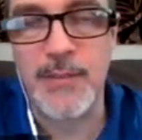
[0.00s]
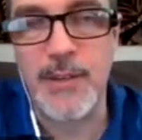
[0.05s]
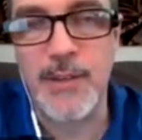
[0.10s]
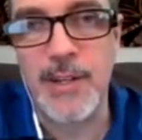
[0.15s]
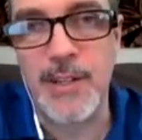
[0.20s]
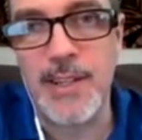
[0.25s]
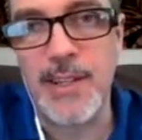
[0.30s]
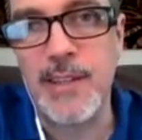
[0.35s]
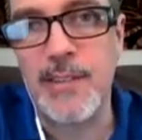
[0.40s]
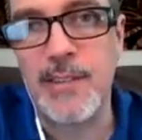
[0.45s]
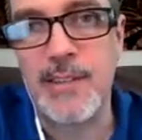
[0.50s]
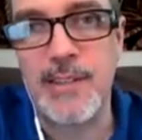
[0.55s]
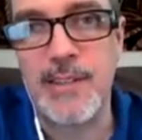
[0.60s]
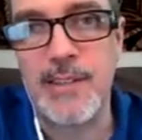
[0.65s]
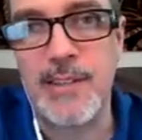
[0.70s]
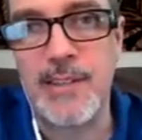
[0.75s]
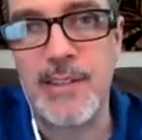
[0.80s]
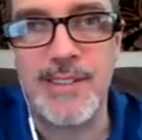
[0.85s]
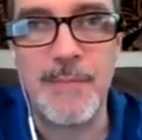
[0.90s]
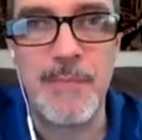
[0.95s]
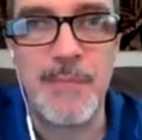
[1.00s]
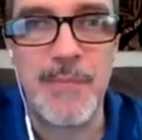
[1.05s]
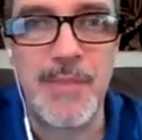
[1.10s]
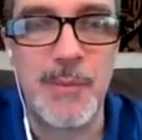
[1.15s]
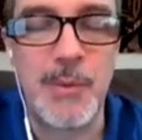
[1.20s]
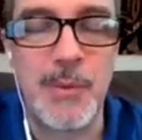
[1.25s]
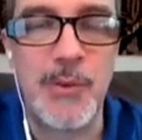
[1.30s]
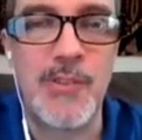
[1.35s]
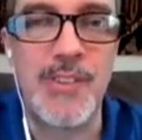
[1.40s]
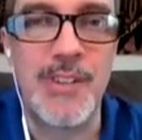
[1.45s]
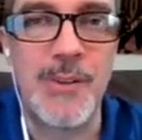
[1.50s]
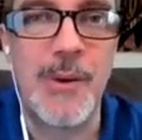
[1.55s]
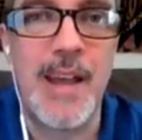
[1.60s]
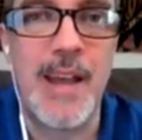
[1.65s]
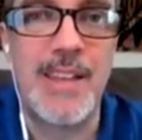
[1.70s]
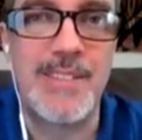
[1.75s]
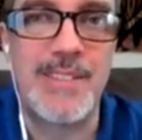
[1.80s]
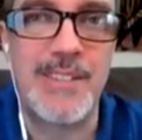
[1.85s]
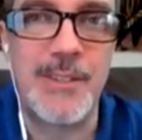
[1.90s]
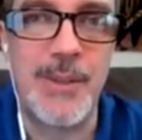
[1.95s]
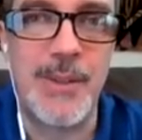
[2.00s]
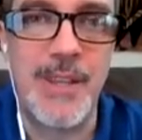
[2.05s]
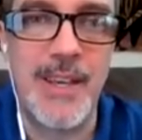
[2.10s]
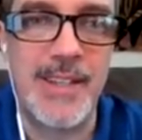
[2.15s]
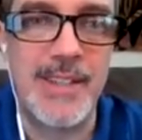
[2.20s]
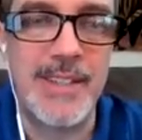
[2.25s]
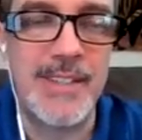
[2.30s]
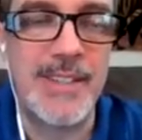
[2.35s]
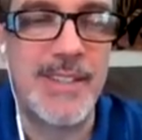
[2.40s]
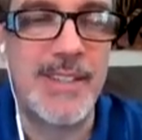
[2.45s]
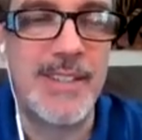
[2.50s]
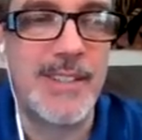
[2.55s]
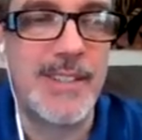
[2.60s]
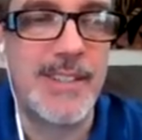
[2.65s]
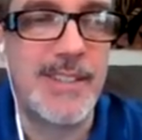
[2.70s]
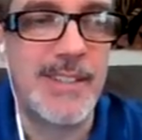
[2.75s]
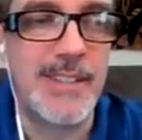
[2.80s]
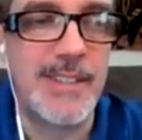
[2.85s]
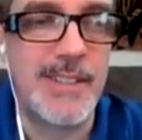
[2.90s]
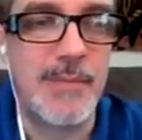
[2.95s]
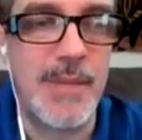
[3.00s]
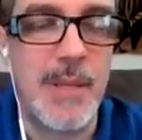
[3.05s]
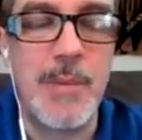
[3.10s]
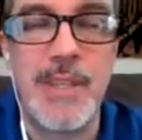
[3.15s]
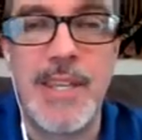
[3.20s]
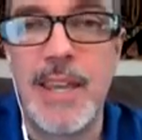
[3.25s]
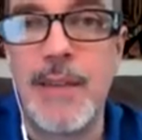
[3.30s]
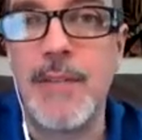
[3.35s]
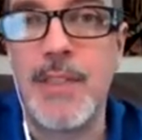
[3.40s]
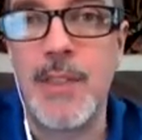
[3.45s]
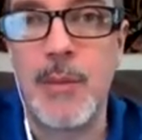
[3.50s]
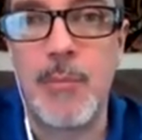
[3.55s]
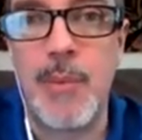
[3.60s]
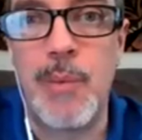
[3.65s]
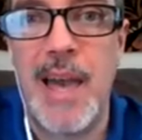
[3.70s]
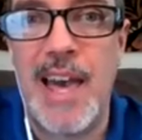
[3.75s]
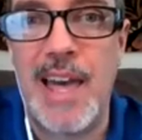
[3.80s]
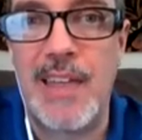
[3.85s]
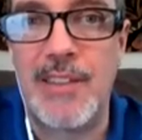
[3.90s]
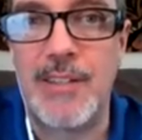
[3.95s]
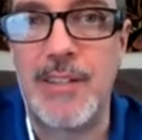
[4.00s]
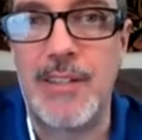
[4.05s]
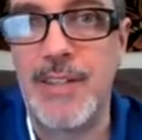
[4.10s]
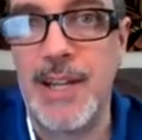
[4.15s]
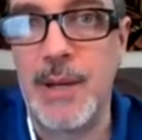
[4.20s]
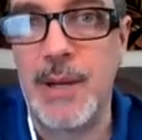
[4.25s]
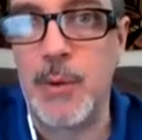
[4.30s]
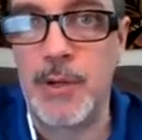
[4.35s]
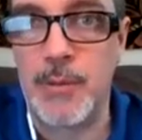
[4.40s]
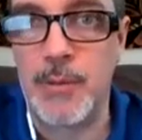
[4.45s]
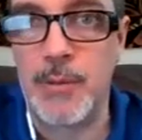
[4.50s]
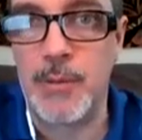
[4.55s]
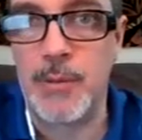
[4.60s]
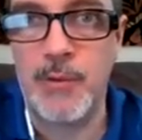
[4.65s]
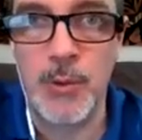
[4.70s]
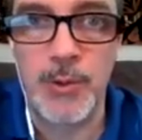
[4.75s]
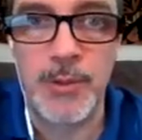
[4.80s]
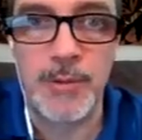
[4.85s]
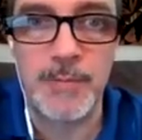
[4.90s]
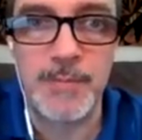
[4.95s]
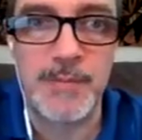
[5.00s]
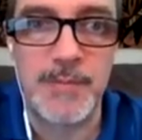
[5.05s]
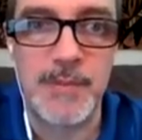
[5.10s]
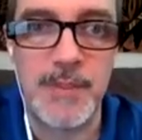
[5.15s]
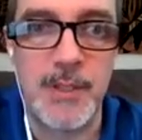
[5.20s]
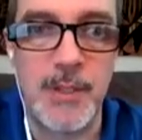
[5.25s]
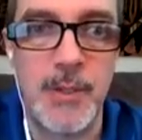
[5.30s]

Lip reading: At the very least, the person who asked you that maybe gave you the path to the network folder.